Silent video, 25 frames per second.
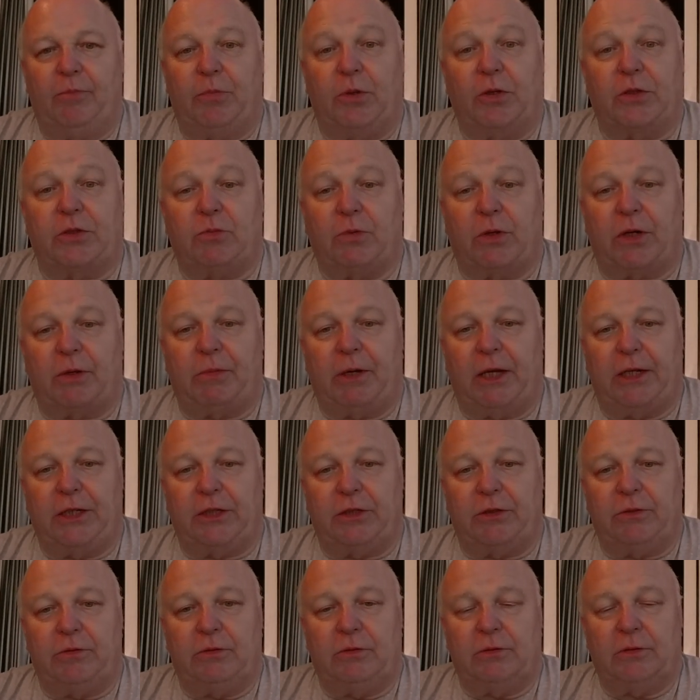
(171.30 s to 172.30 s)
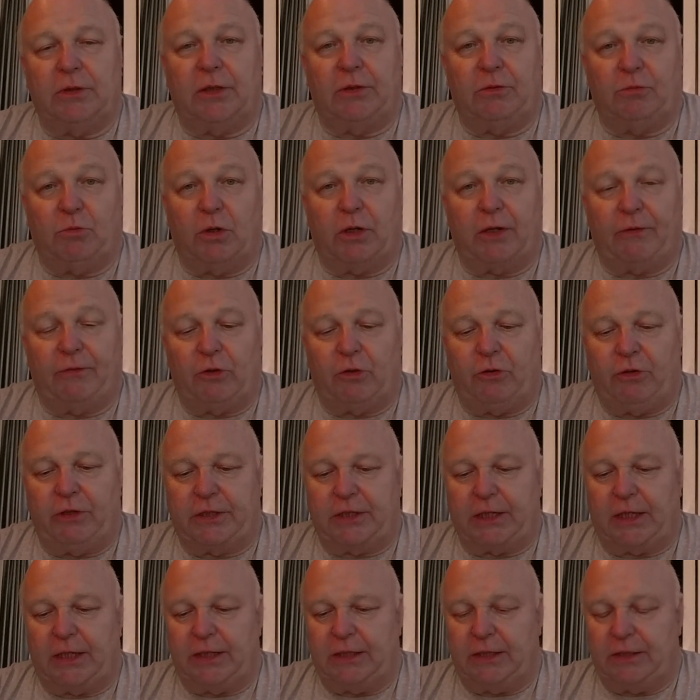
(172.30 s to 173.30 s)
but what I might do, and what I've
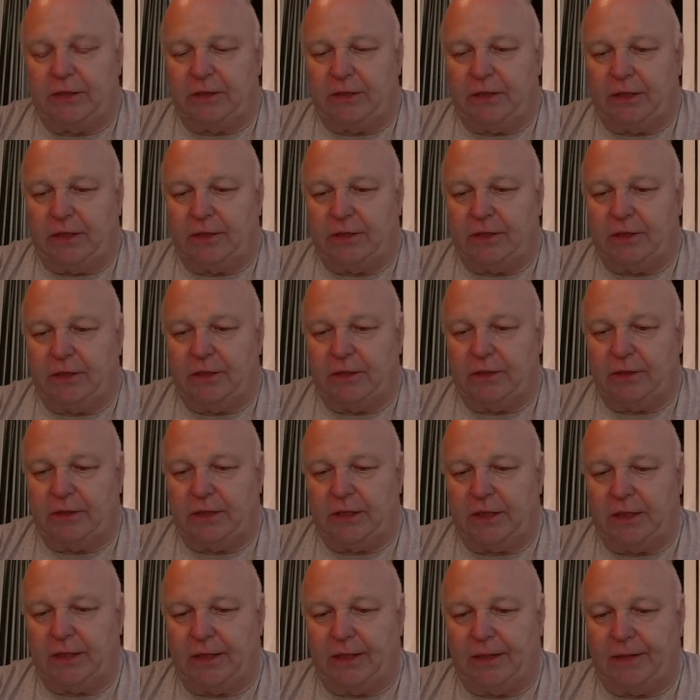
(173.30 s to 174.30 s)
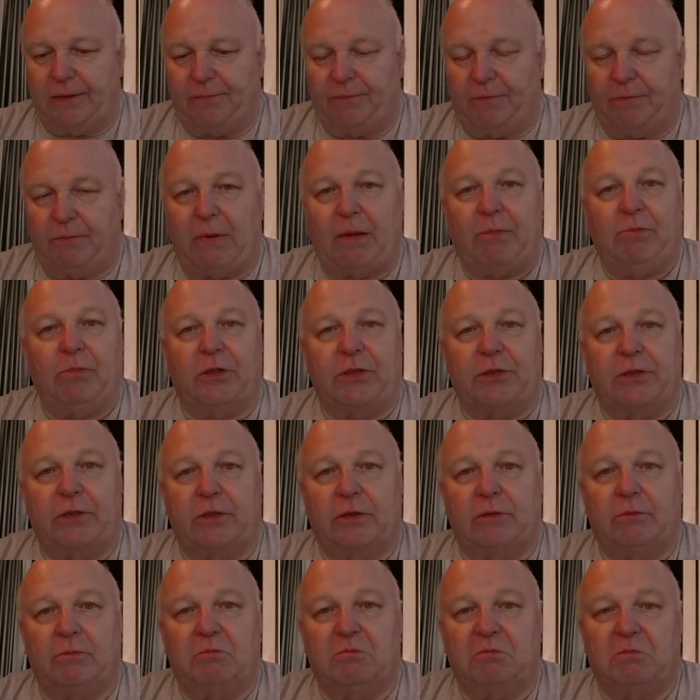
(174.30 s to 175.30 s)
already said is that
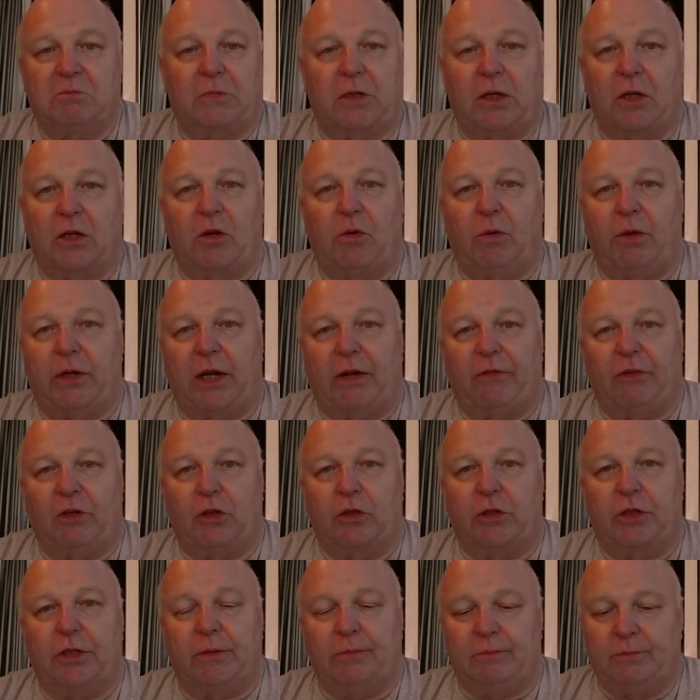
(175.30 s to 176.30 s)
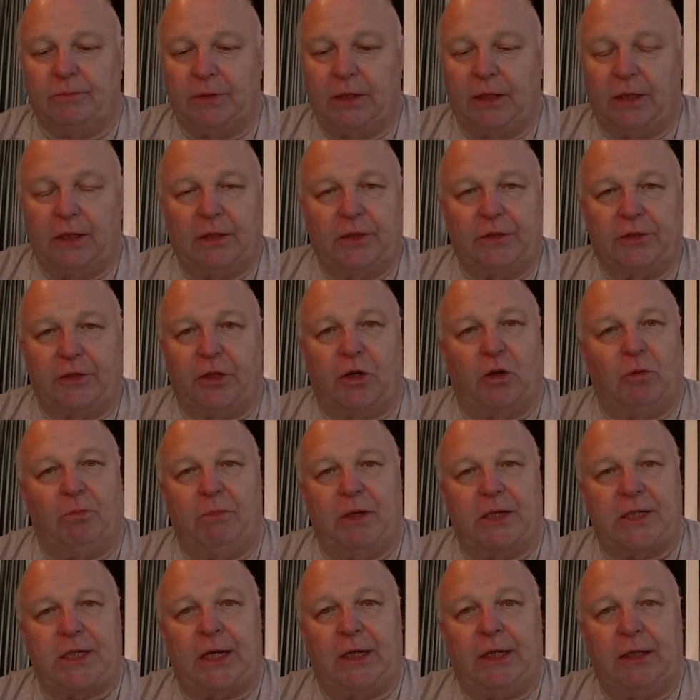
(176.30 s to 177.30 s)
members can go and have a look at them. So you
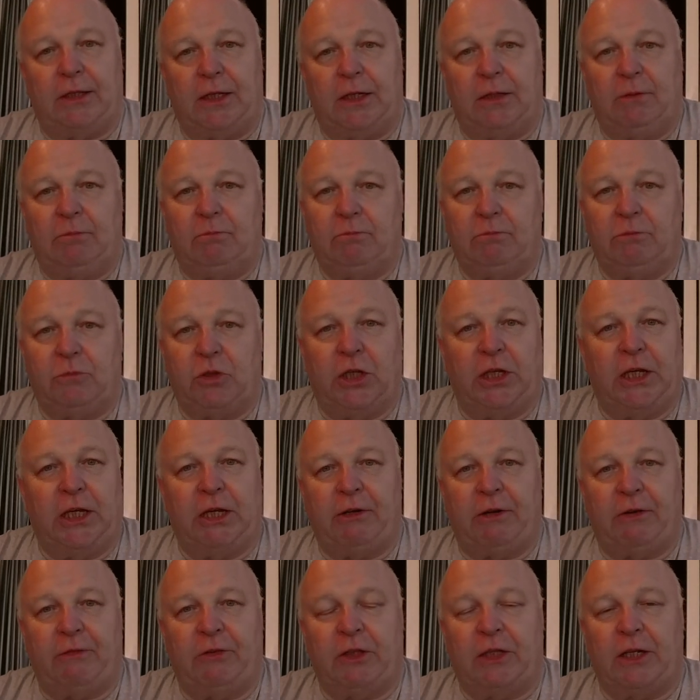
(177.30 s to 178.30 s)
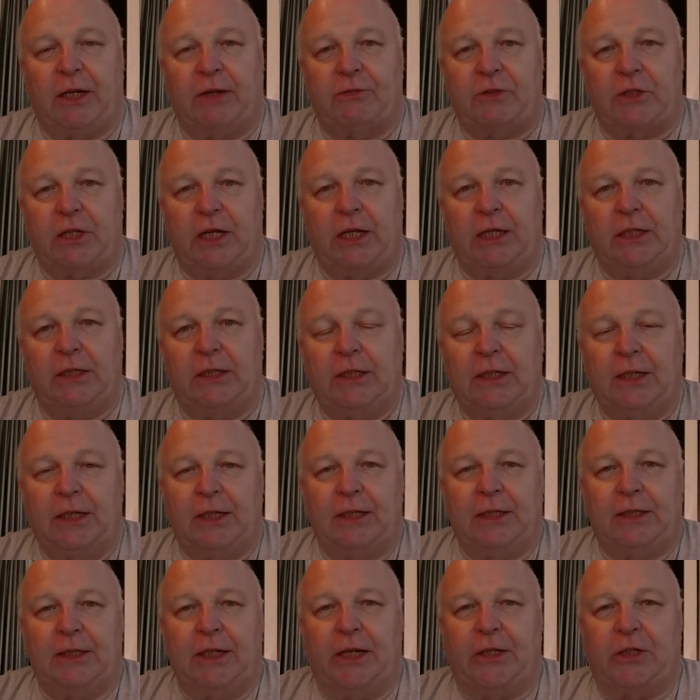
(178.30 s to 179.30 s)
don't miss anything, you hear everything I'm saying.
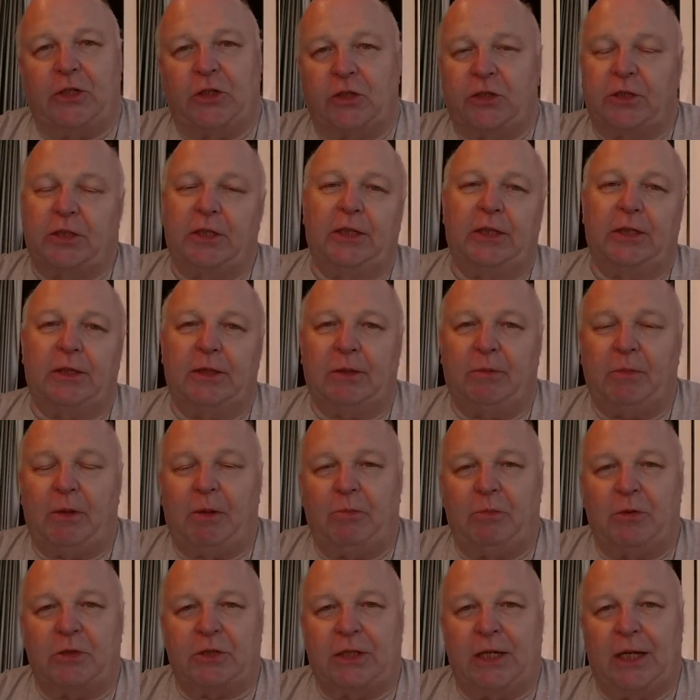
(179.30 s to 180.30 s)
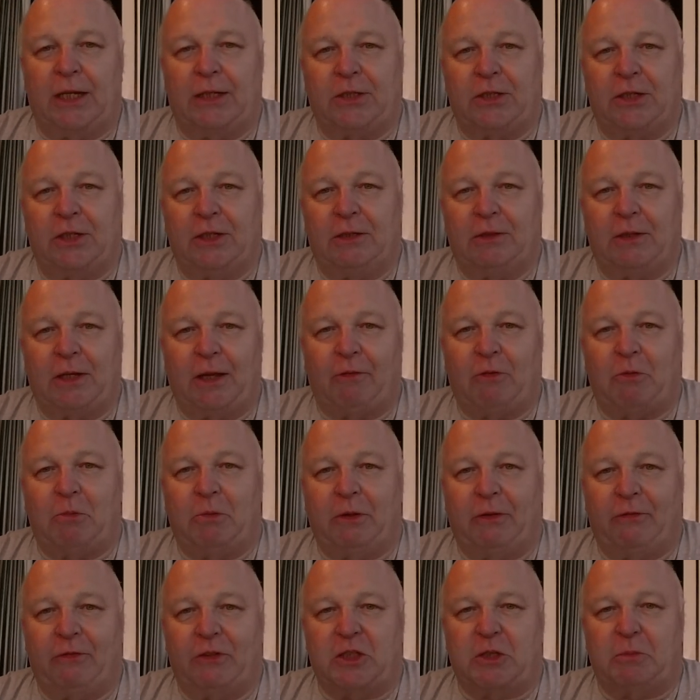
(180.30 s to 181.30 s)
It's just that the members get to have a
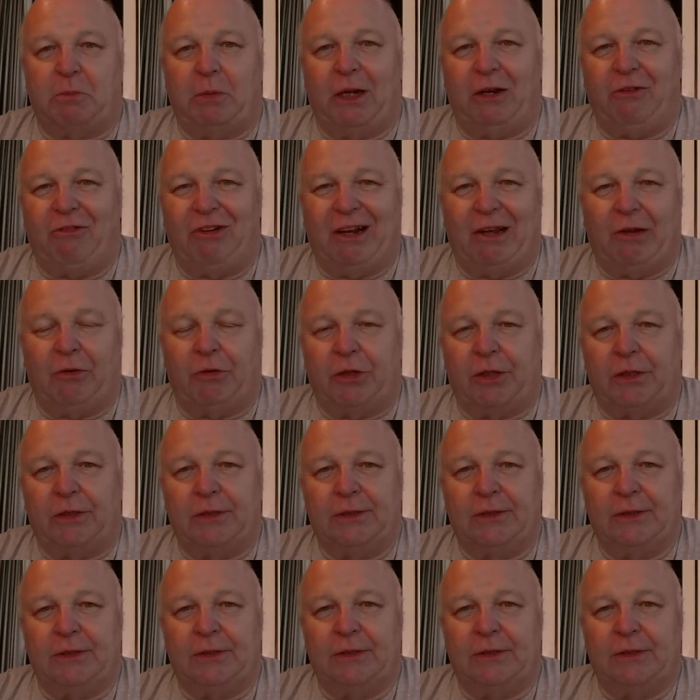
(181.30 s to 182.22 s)
bit of a spin round